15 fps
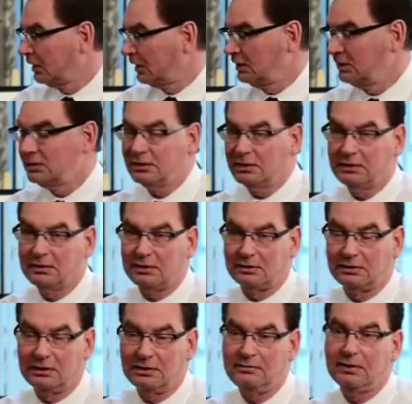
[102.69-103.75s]
Anything that
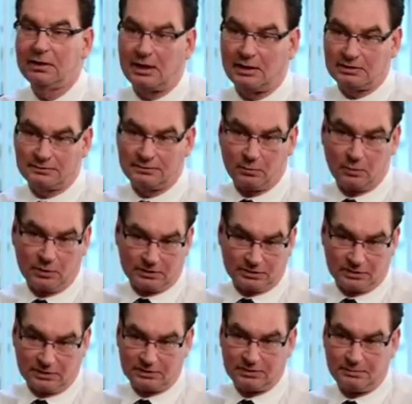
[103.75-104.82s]
deviates from what
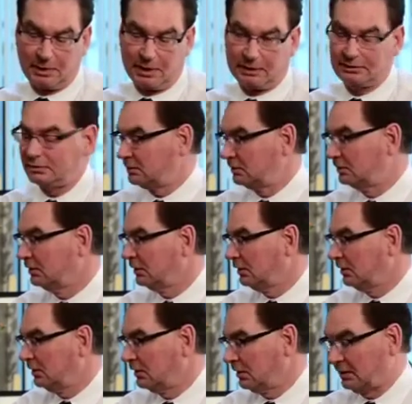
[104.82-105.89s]
is expected
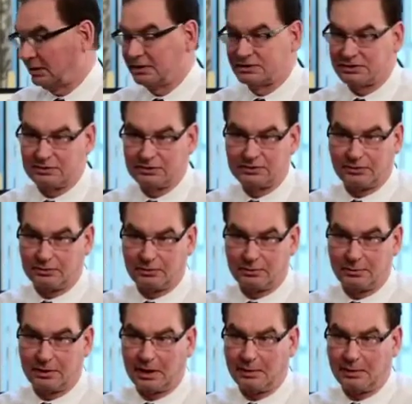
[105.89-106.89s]
uh, is considered to be